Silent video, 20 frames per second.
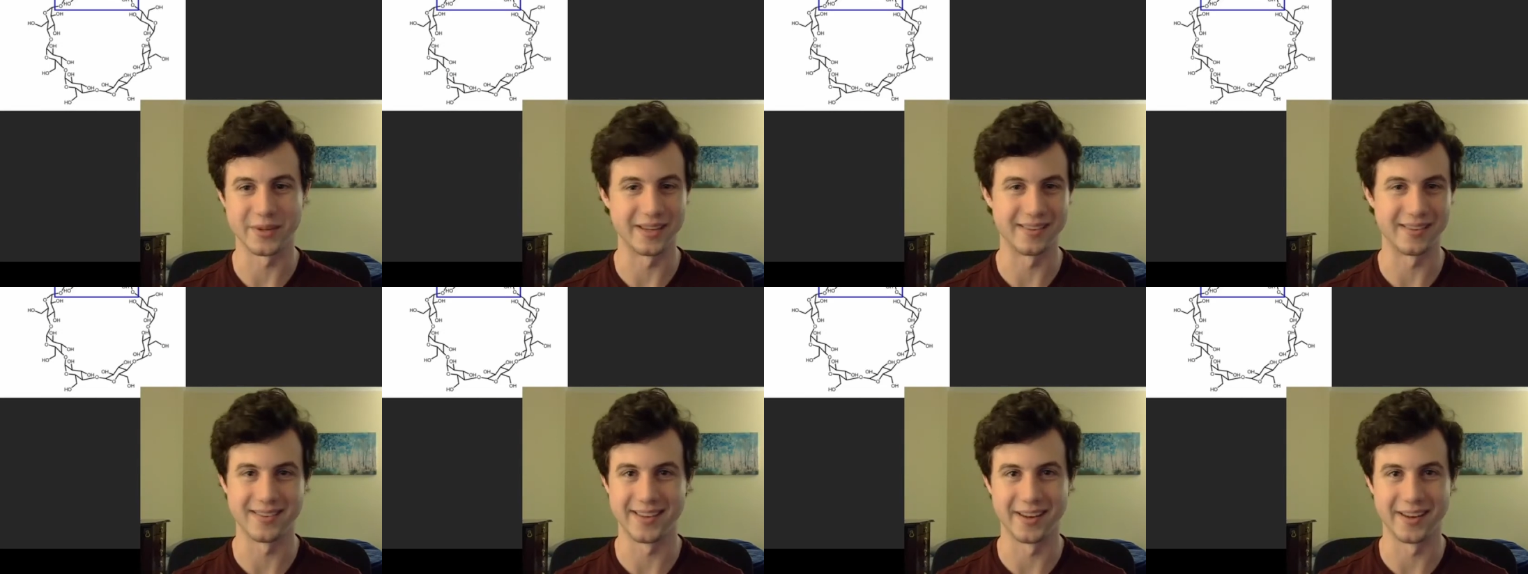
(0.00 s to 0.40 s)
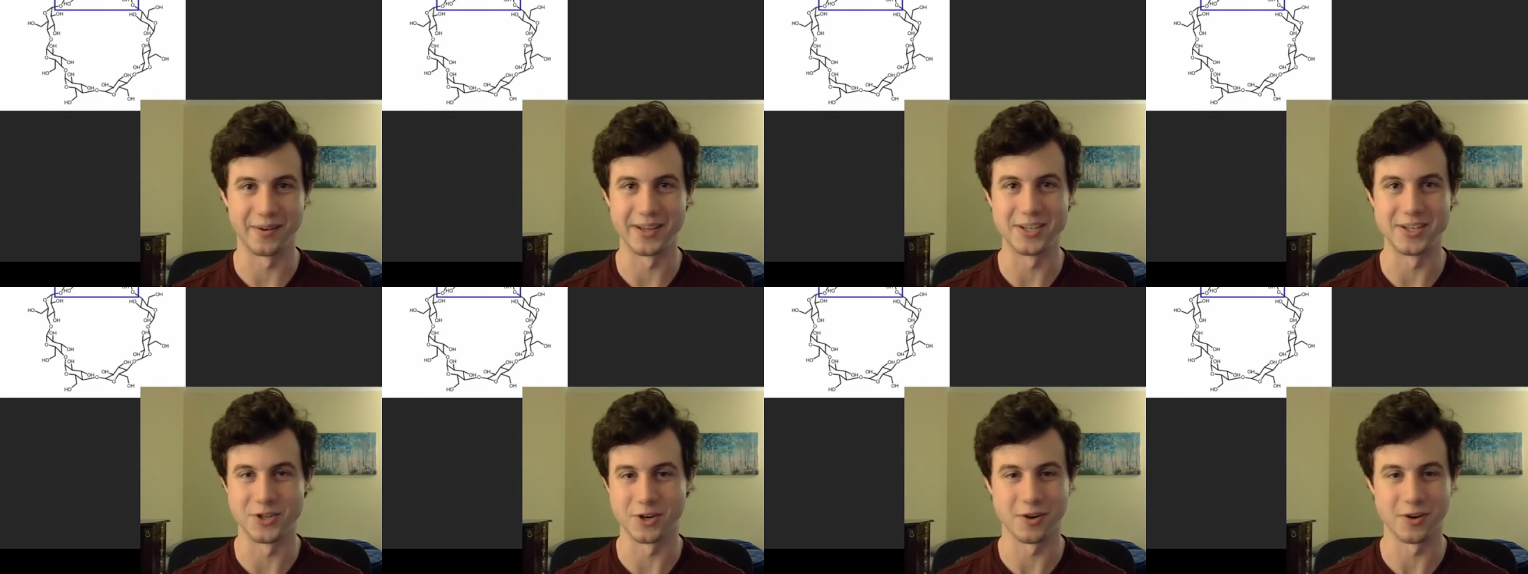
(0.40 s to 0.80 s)
We
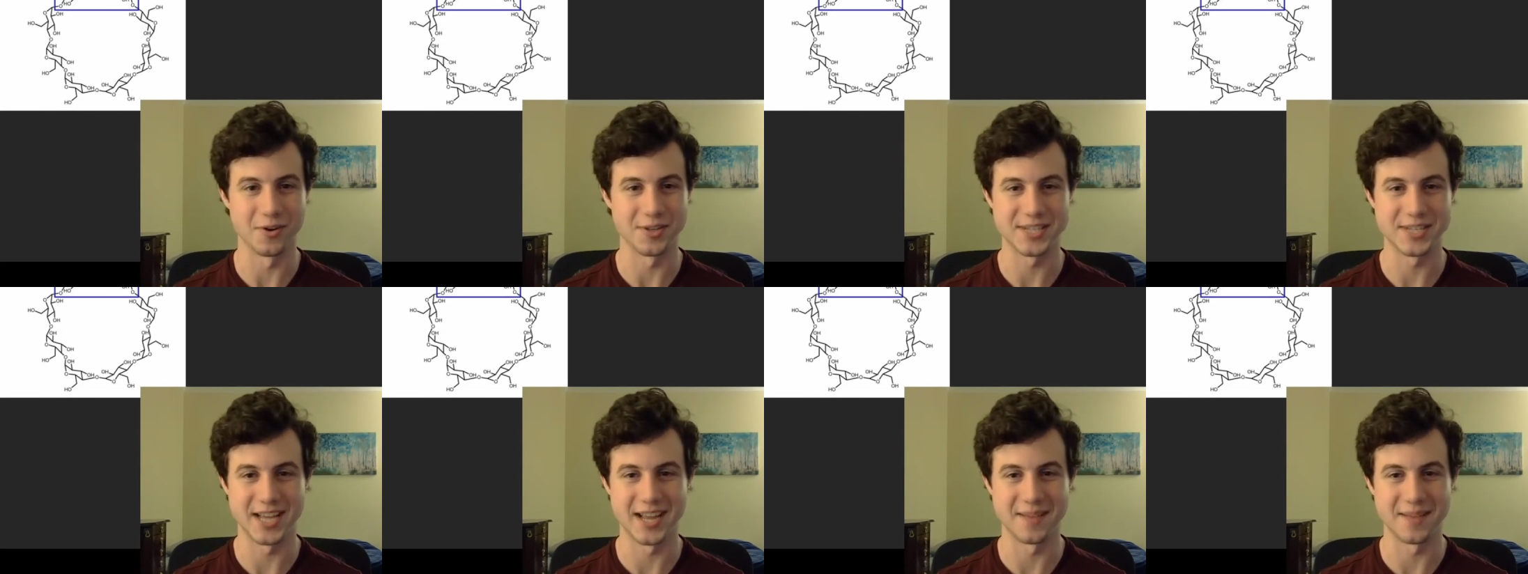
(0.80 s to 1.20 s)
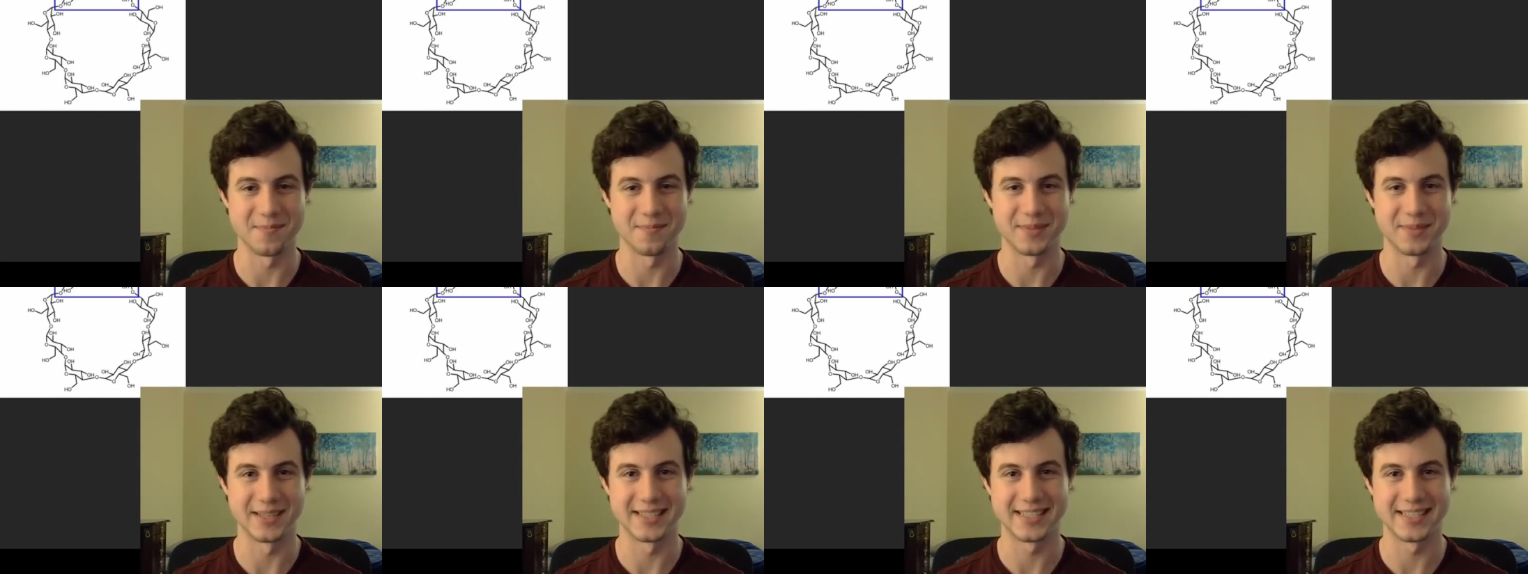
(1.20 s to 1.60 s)
eat sugar all the
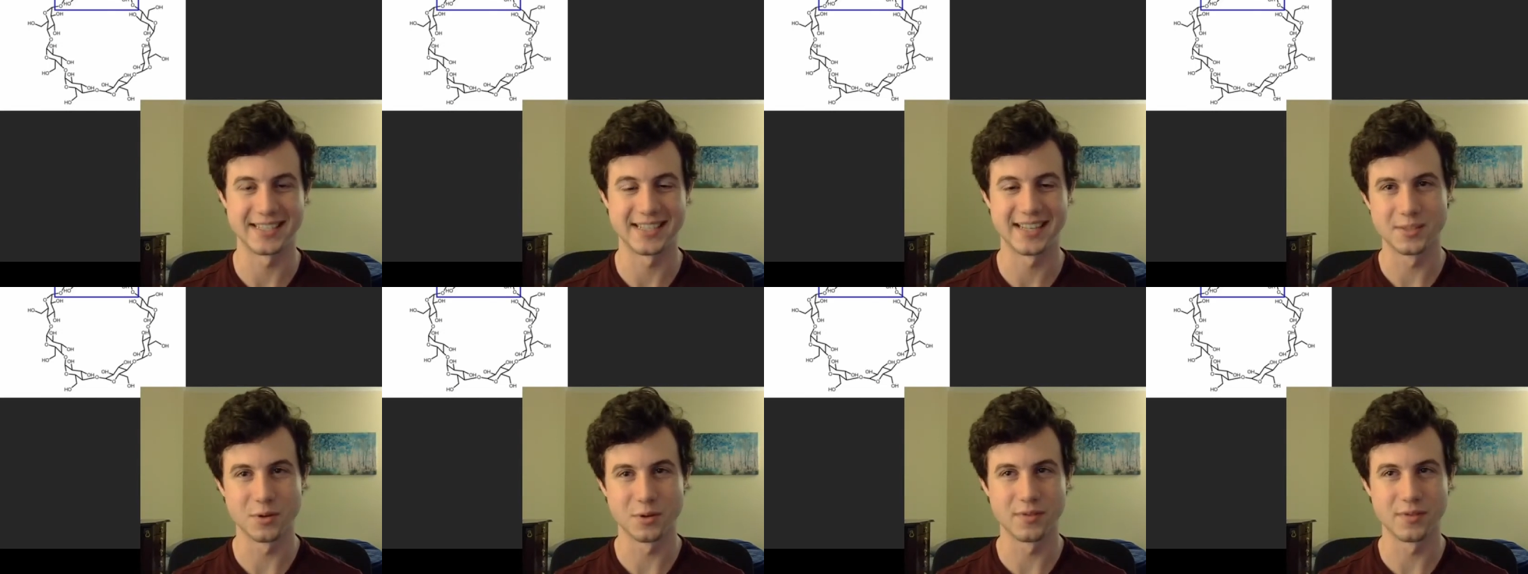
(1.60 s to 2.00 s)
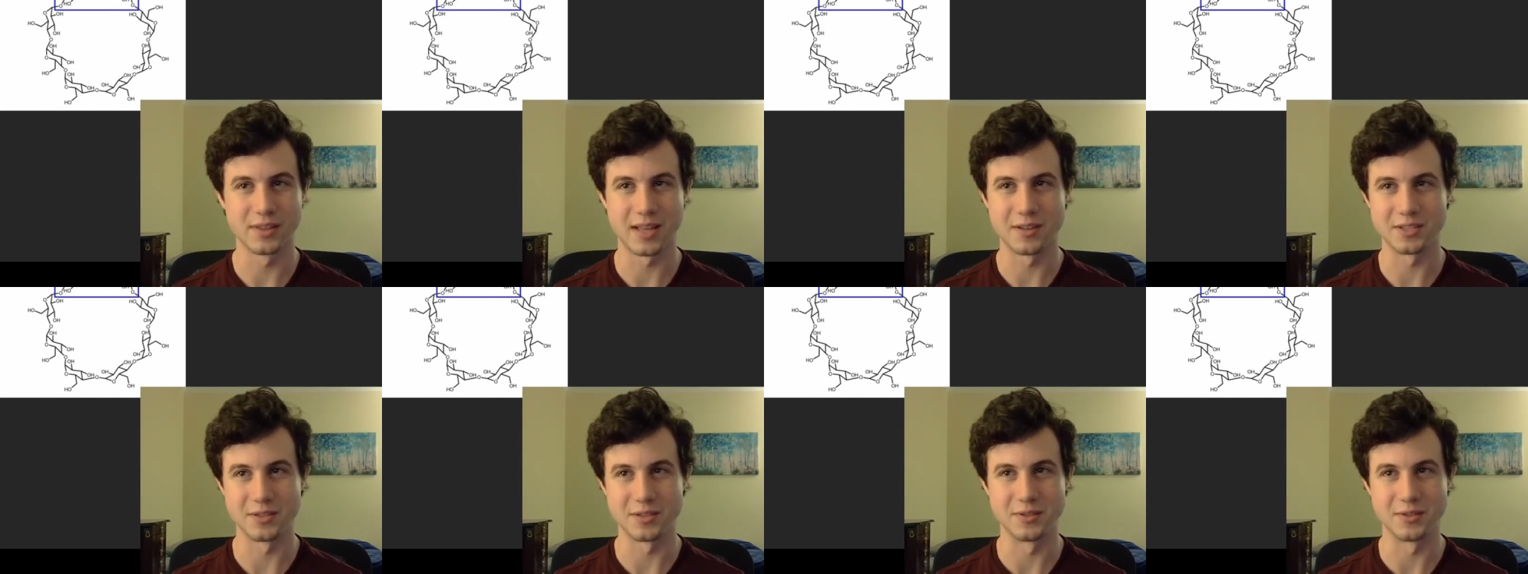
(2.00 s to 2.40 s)
time, but this sort of allows